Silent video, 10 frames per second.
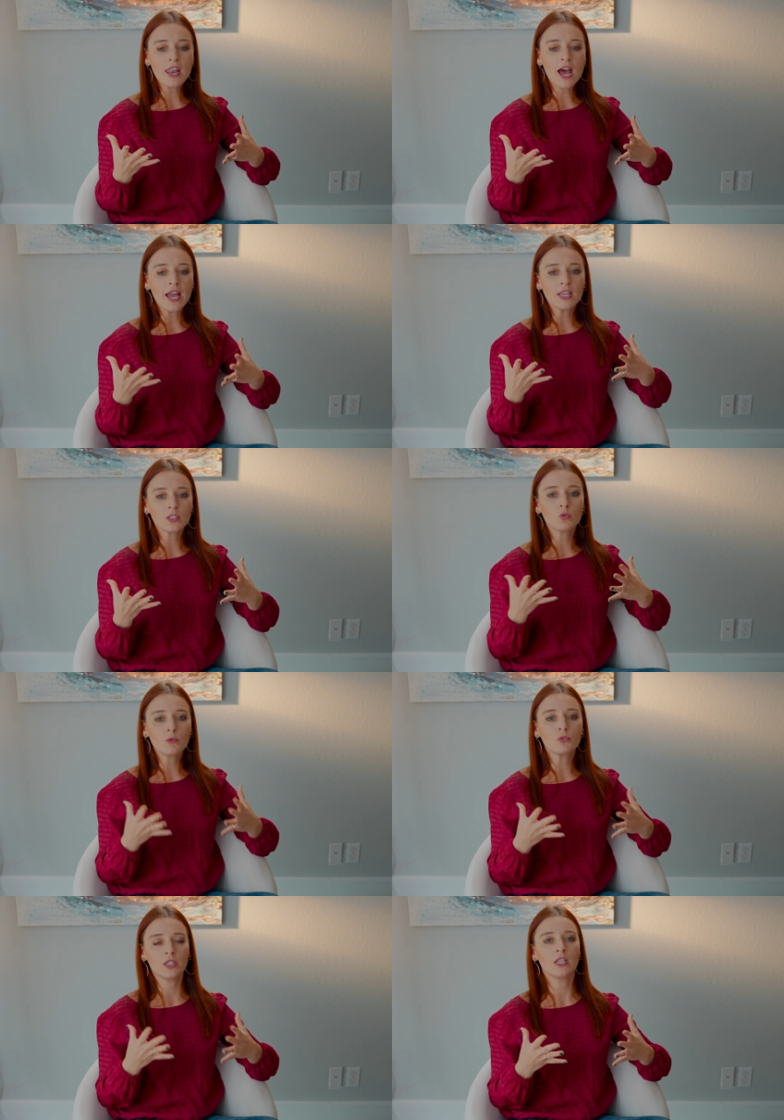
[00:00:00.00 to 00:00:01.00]
And I guess what
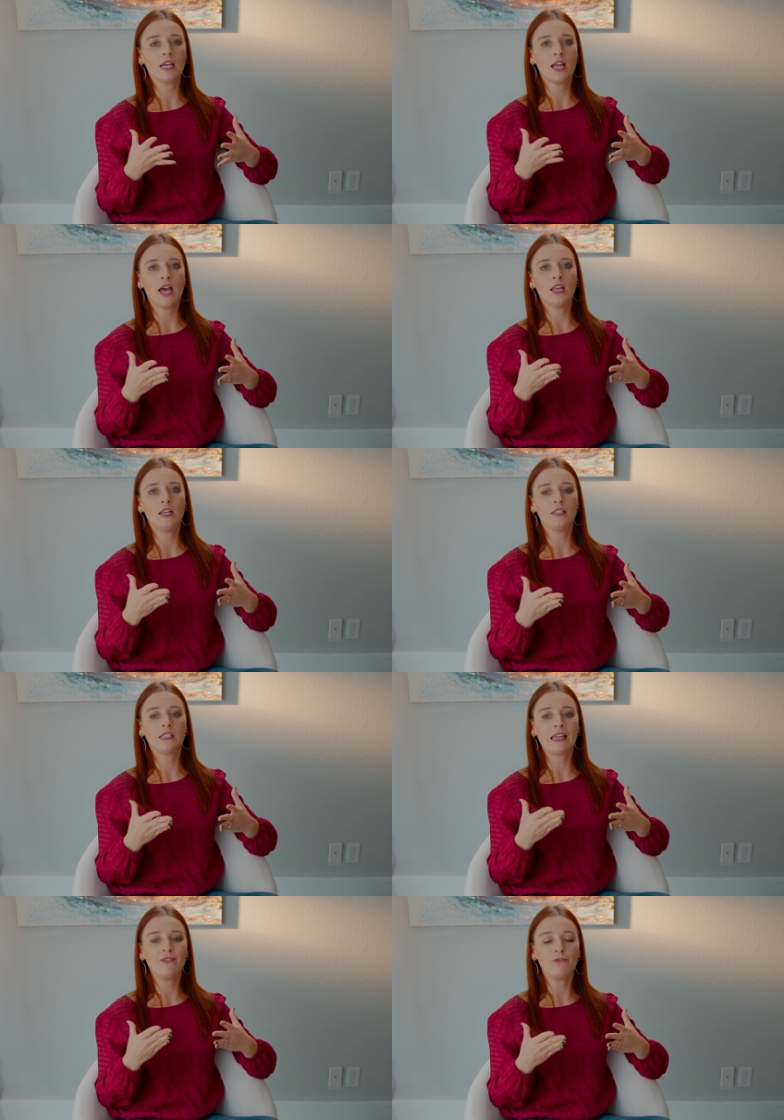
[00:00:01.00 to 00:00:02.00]
I'm trying to get at is
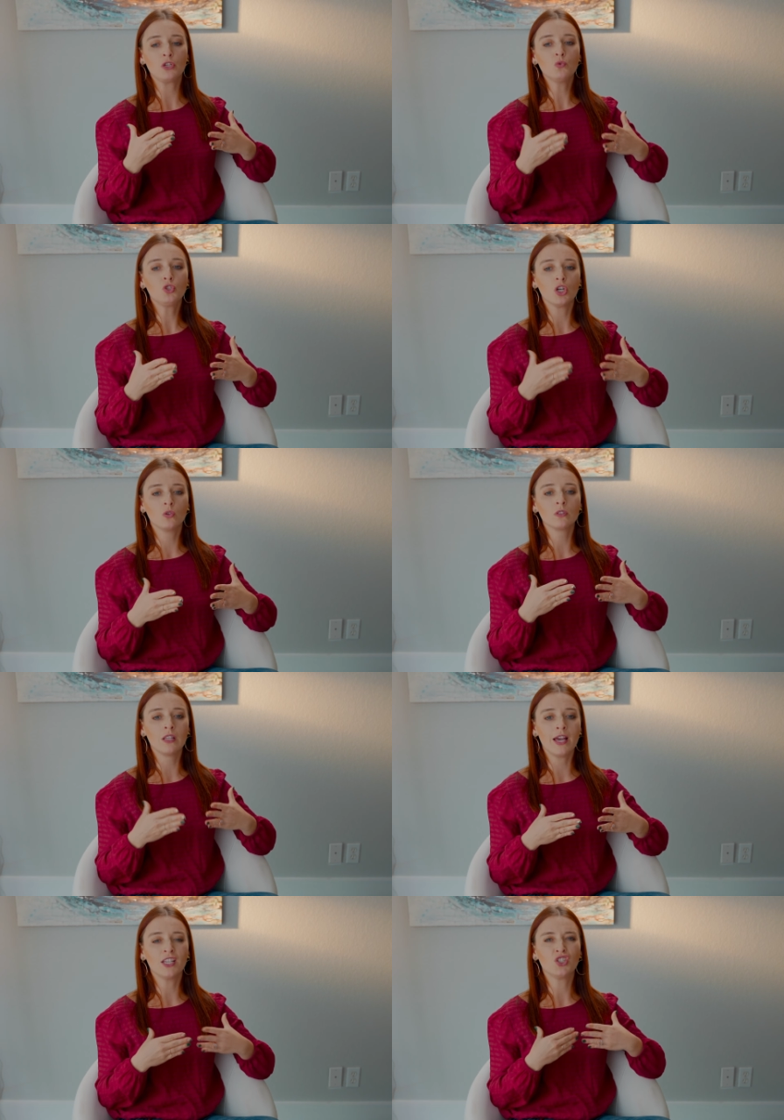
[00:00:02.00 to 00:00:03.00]
if you don't
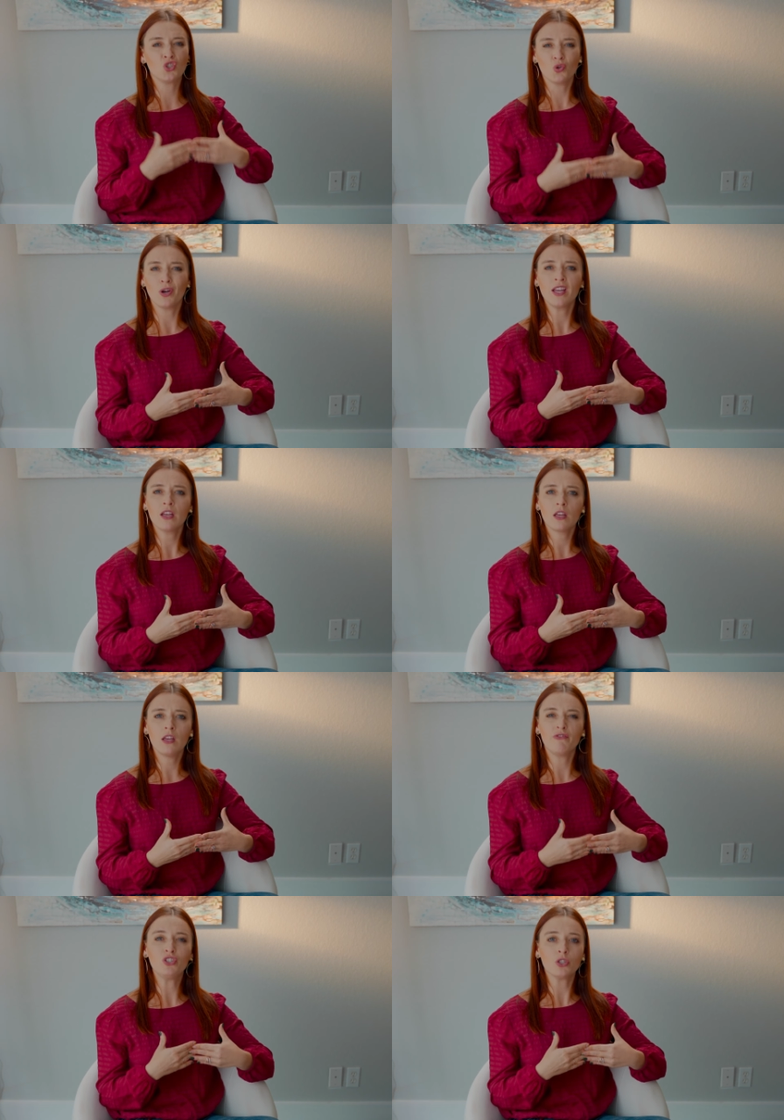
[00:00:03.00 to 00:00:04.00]
like joy,
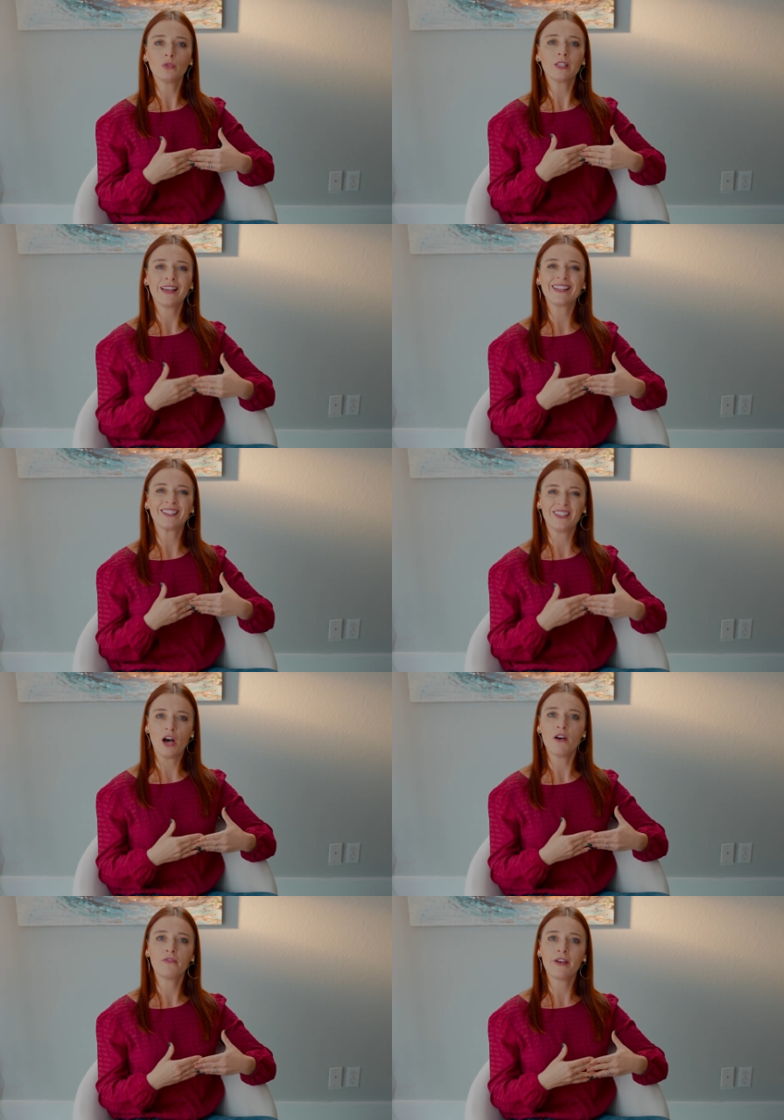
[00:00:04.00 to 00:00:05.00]
if you don't like
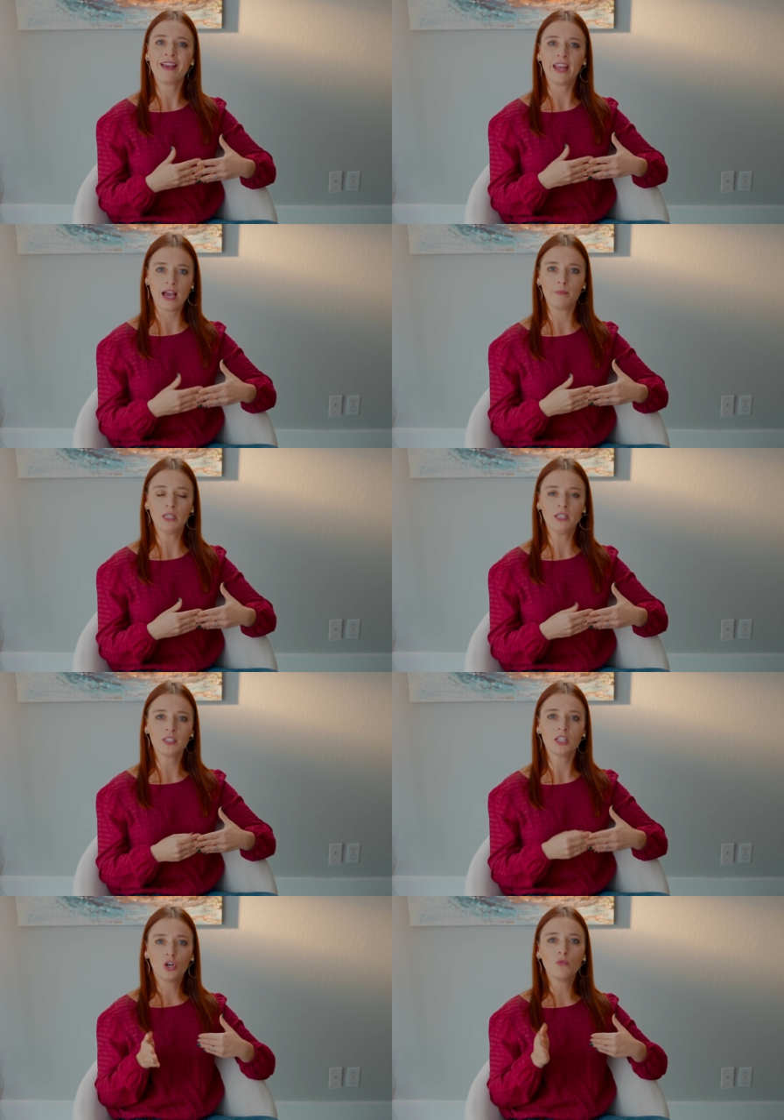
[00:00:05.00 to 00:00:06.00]
love and
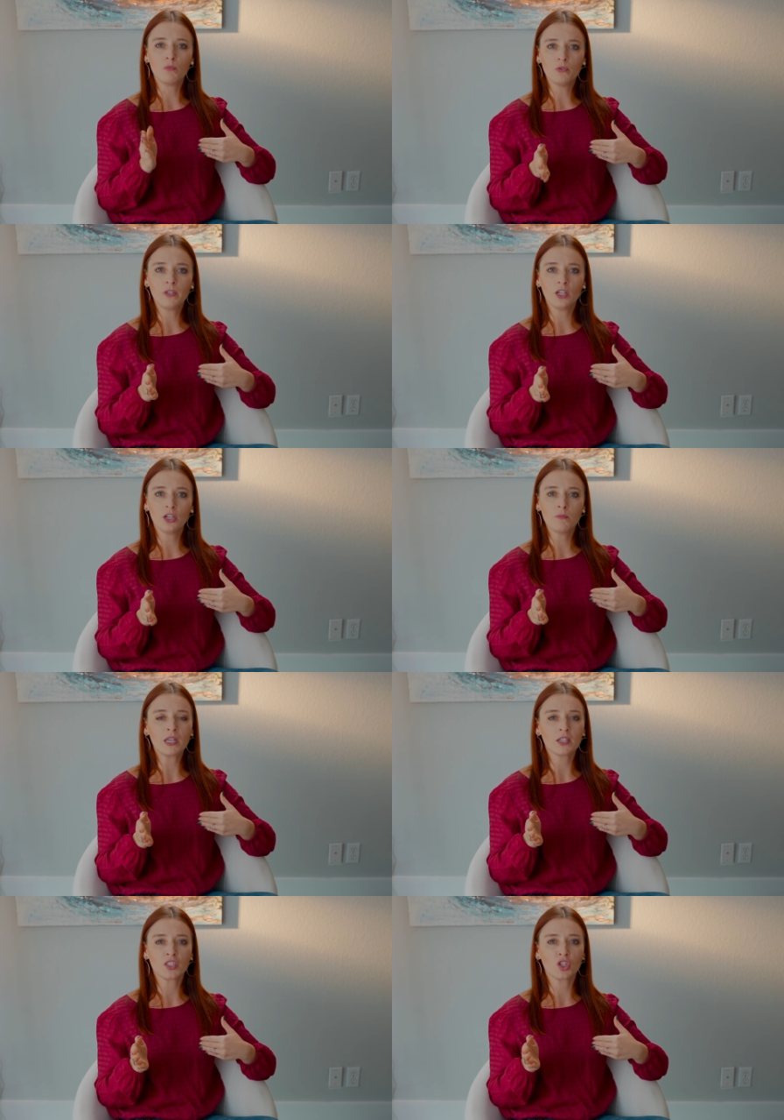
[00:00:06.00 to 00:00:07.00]
happiness, don't move here
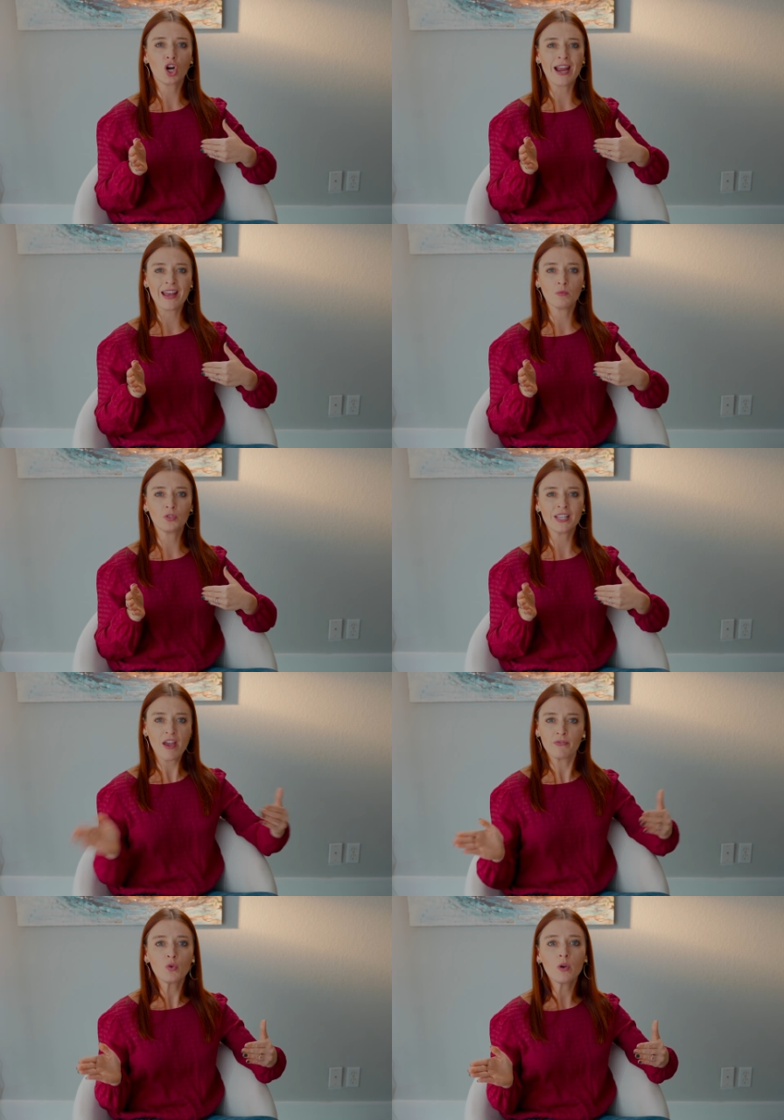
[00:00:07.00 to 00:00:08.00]
because there are animals
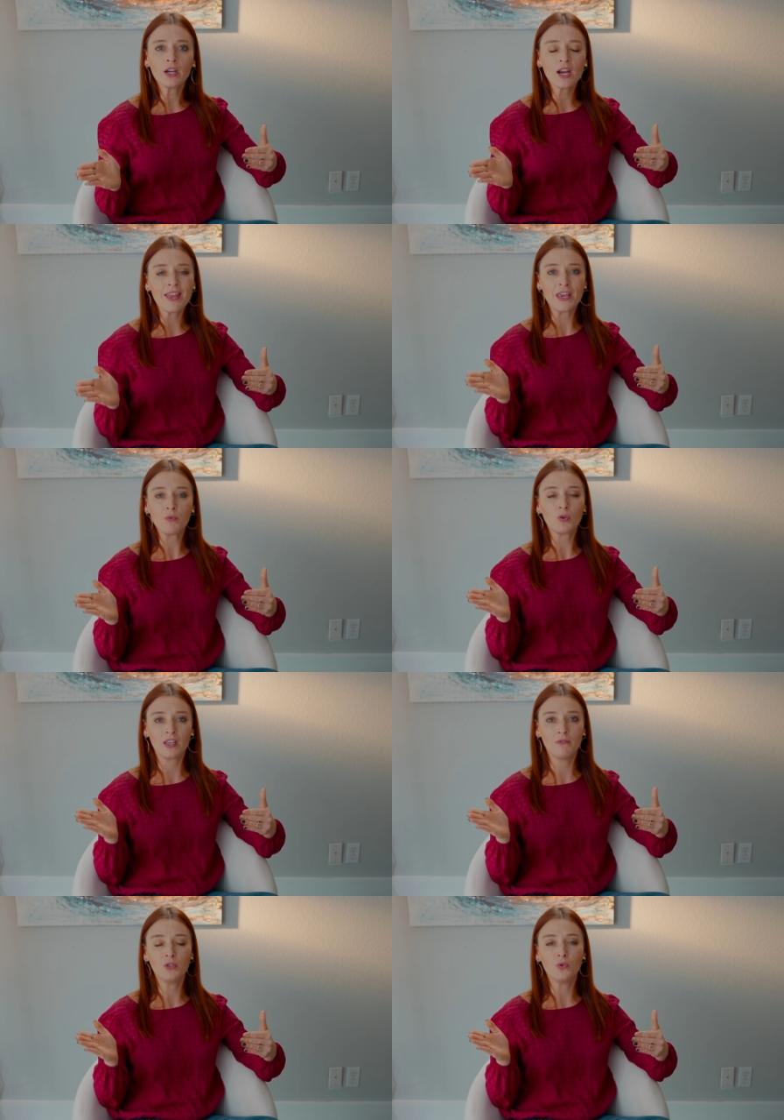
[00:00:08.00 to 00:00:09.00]
everywhere and they will
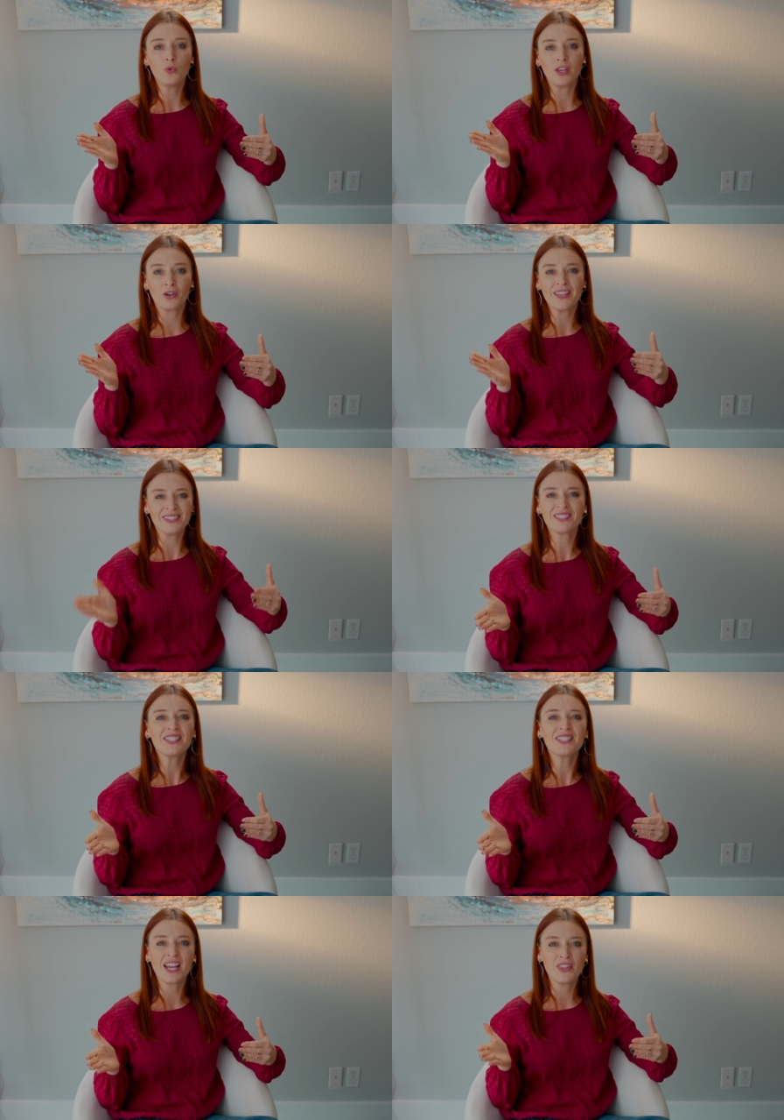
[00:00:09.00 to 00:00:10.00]
give you their
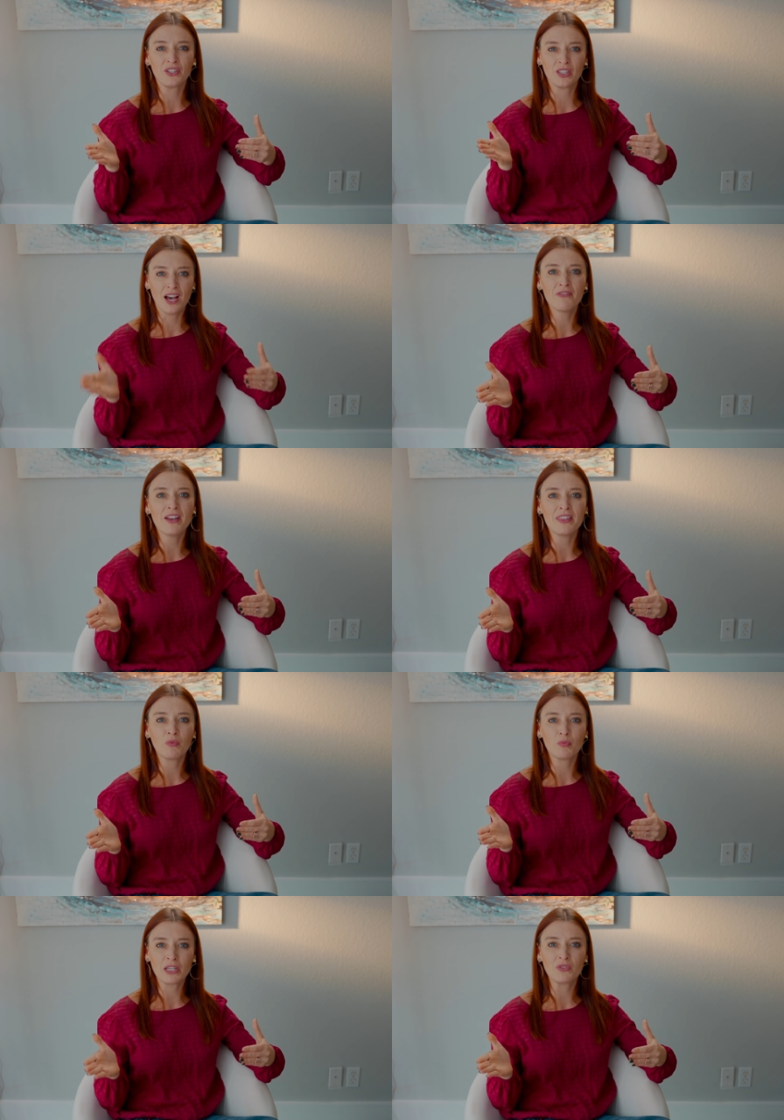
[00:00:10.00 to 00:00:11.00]
kisses and their love and they
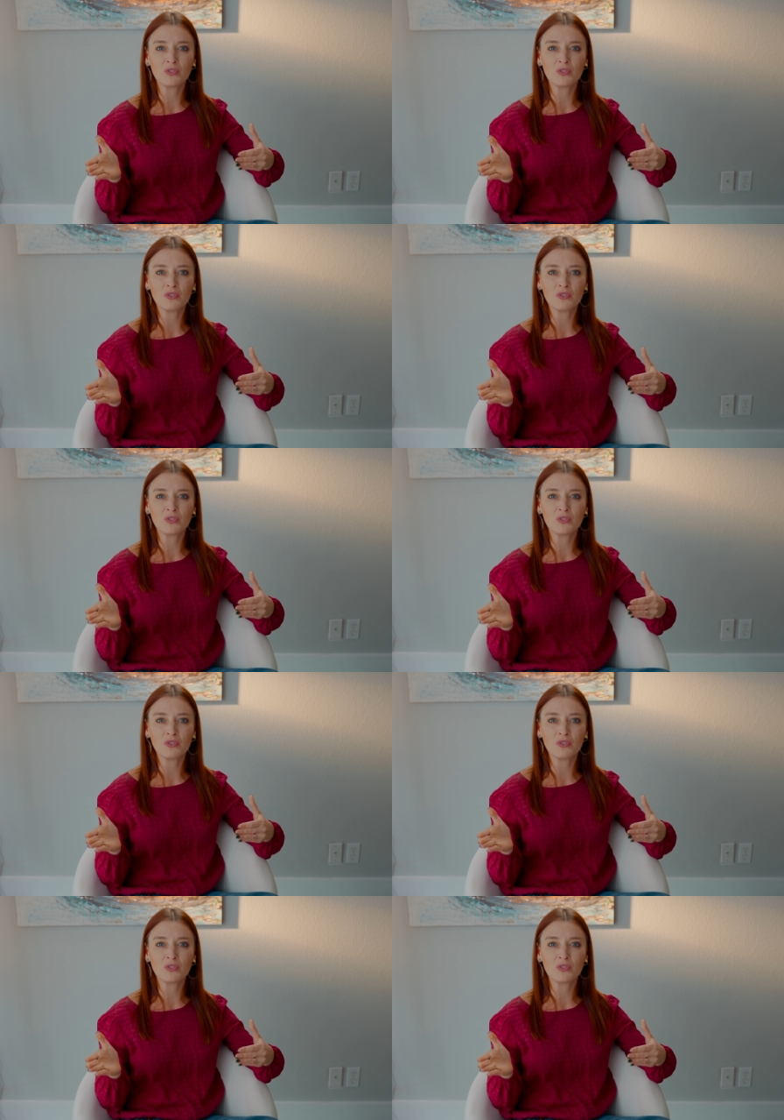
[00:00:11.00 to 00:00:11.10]
will bring